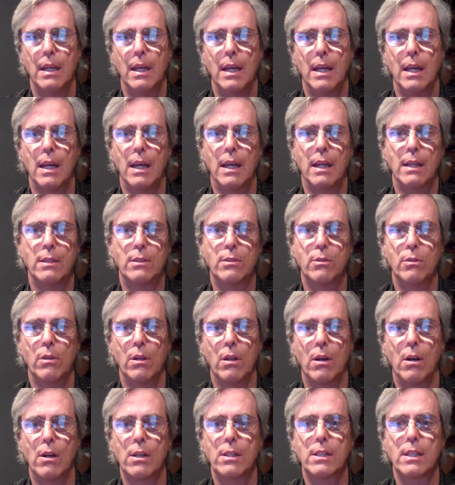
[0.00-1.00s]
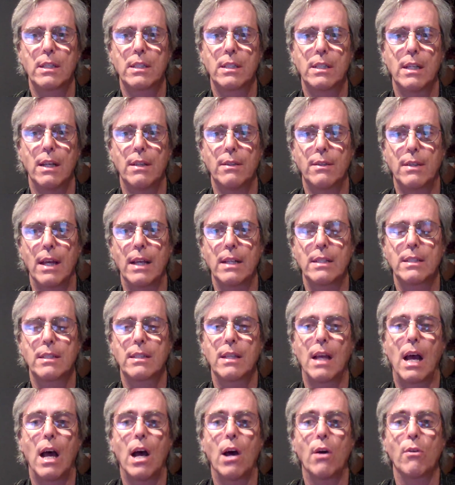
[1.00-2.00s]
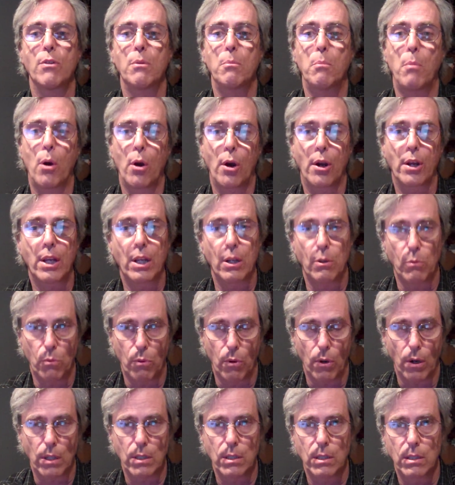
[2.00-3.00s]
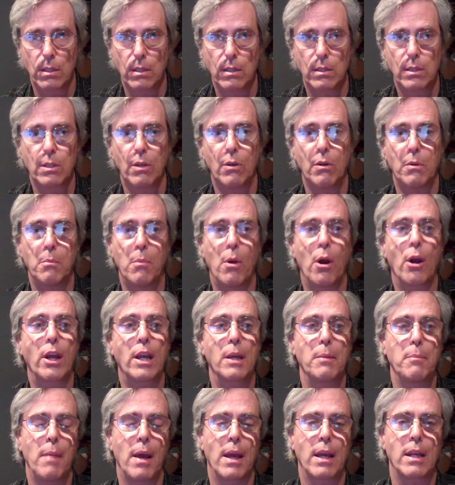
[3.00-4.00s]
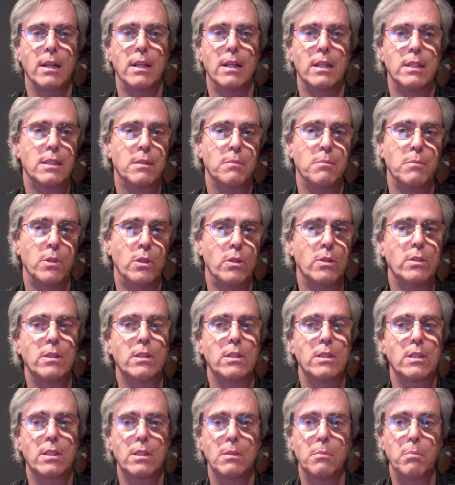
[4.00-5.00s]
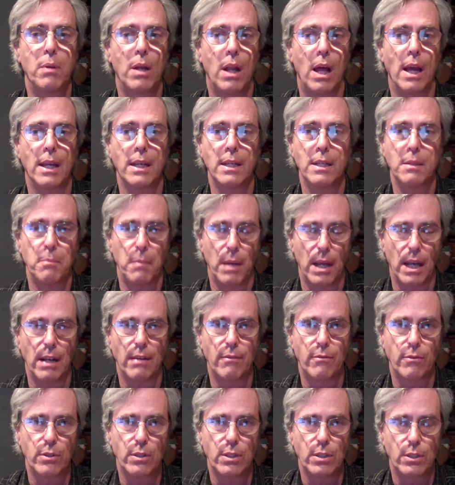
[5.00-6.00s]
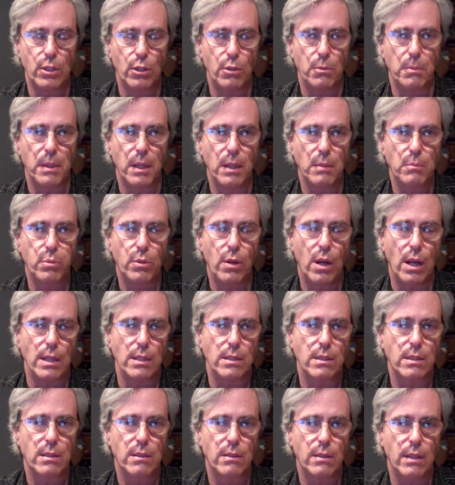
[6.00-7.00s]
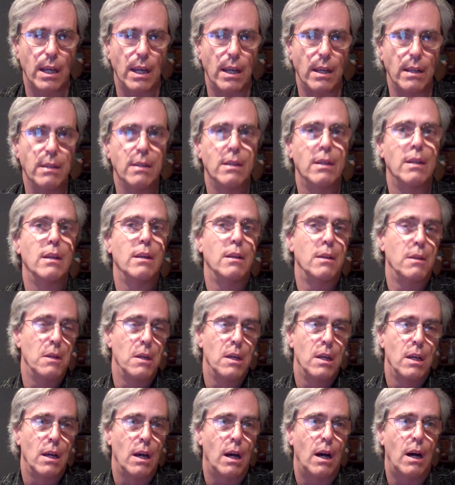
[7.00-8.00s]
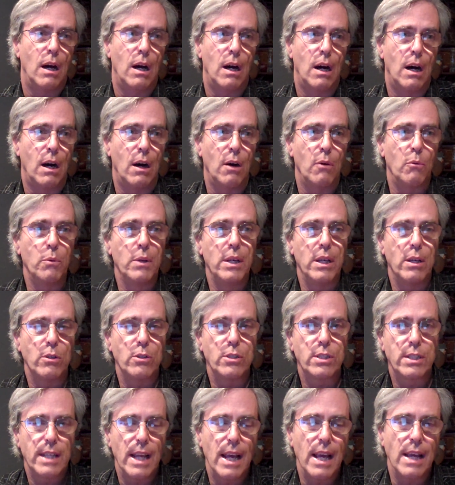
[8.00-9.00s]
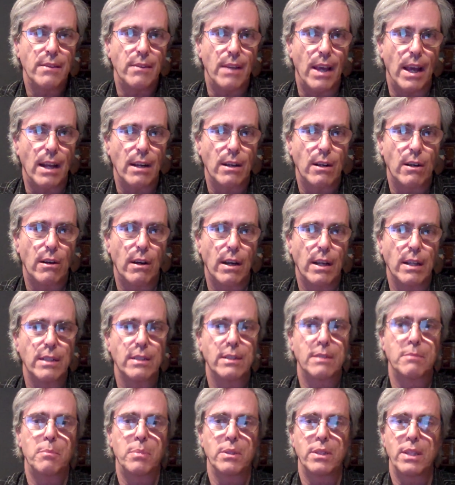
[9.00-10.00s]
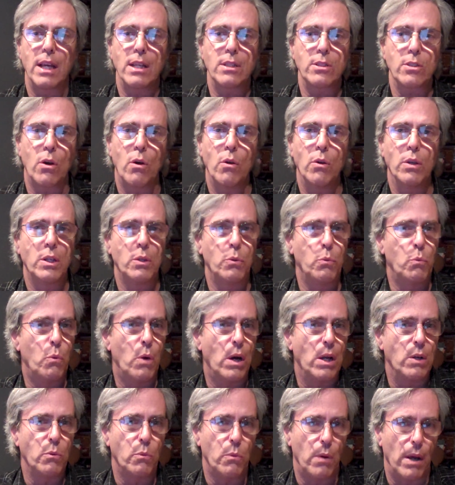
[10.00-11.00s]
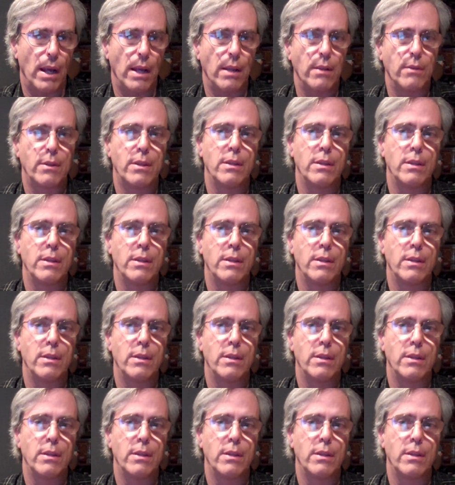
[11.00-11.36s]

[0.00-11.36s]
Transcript: And to a large extent, that's how the market works. So a market mechanism uses supply and demand for determining price, okay? We understand that, all right? But that's only one way.